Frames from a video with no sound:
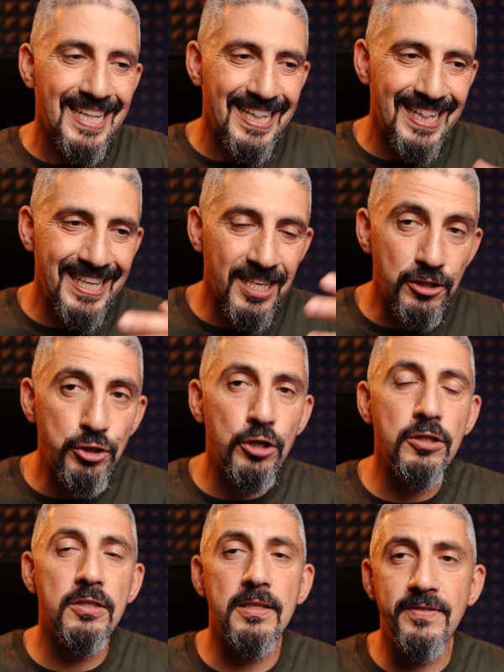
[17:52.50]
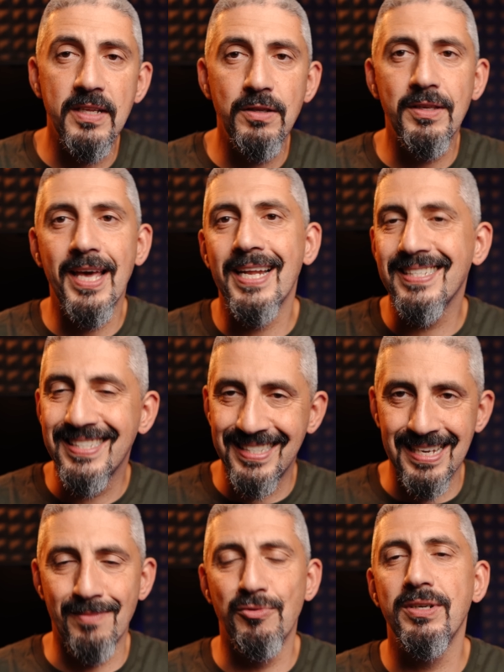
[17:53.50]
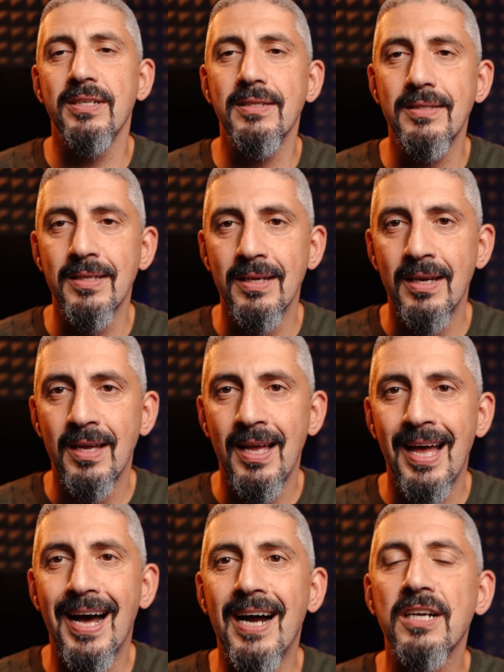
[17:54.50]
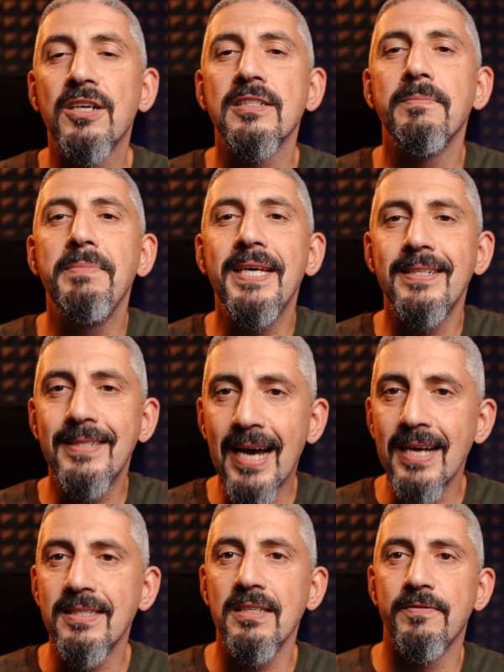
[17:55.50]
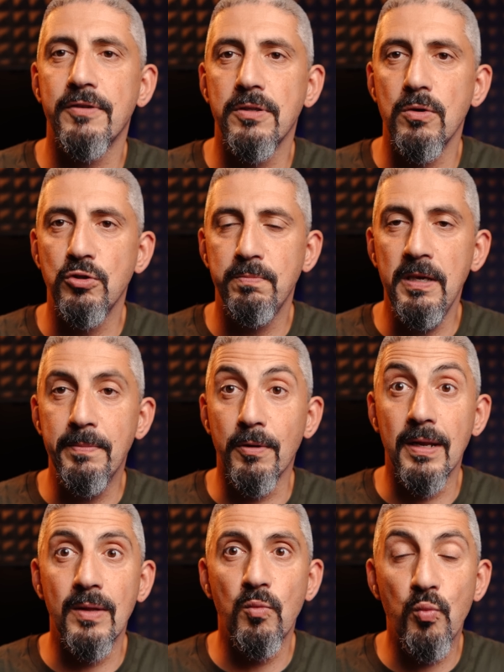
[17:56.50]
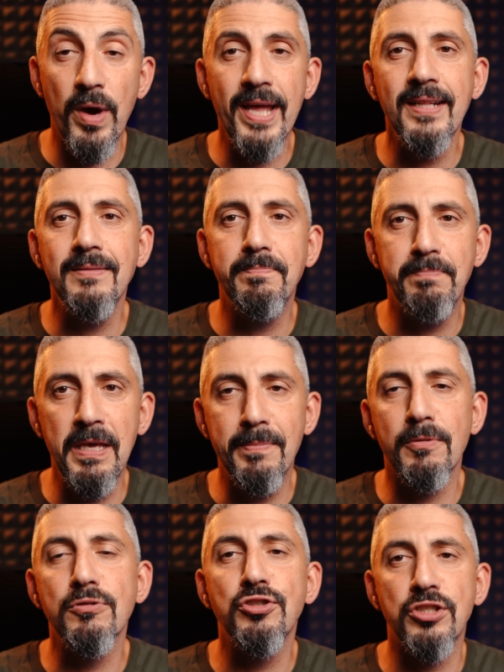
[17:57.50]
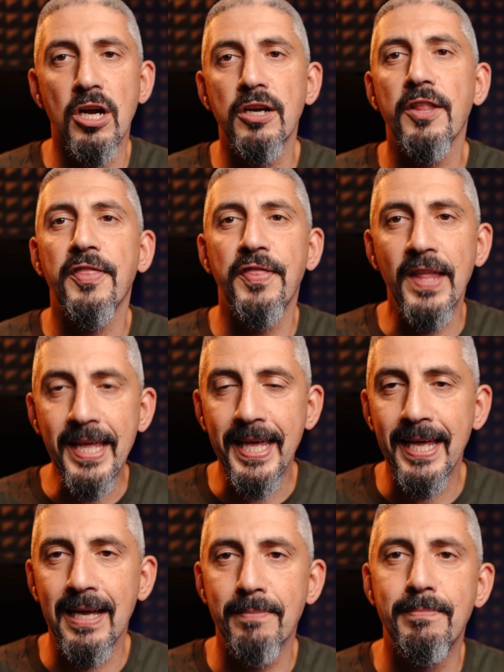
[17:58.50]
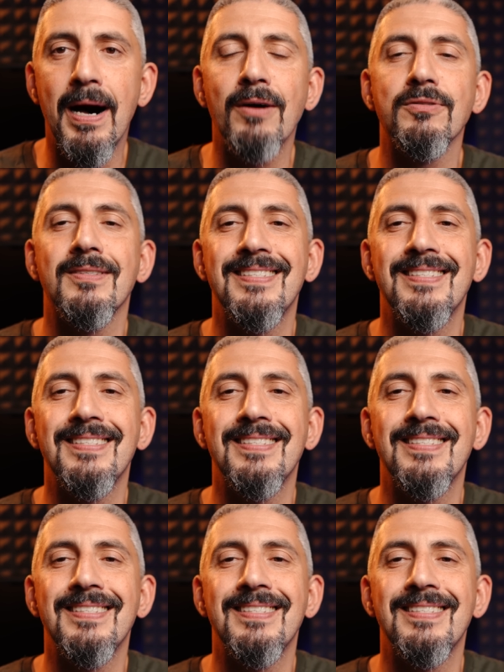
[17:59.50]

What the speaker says: the alternatives that you get somewhere else are going to be enticing for those people. And when people start thinking about